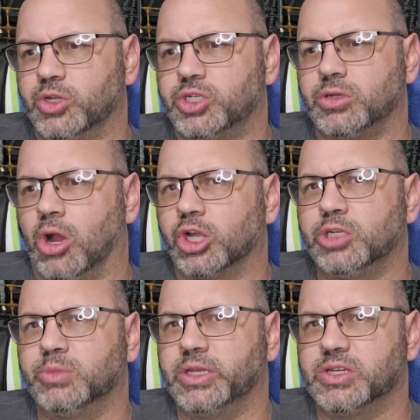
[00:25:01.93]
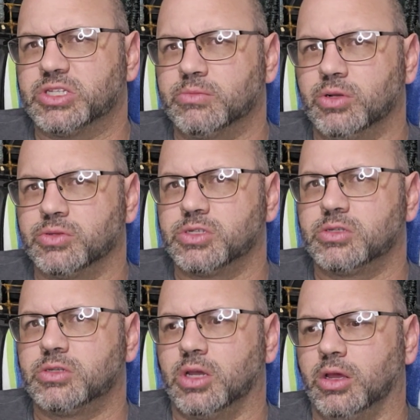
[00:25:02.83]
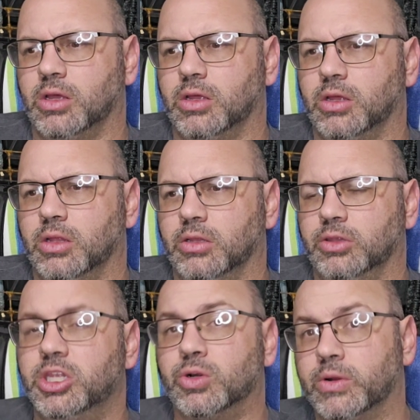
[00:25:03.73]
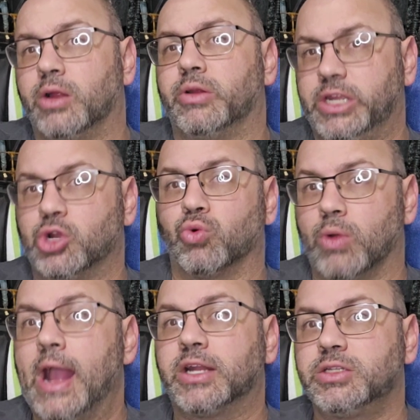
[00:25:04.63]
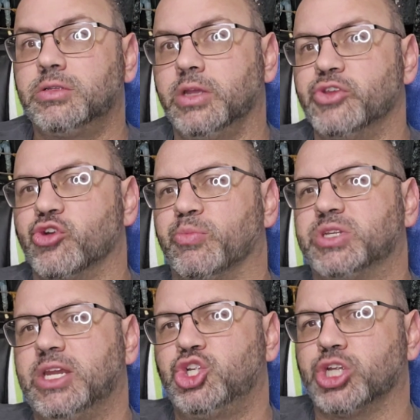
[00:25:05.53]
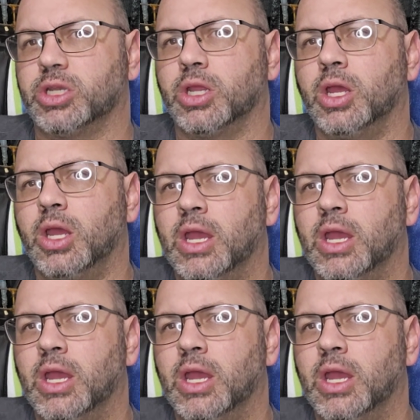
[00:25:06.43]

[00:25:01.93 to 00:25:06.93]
which arguably is the most literary correct interpretation,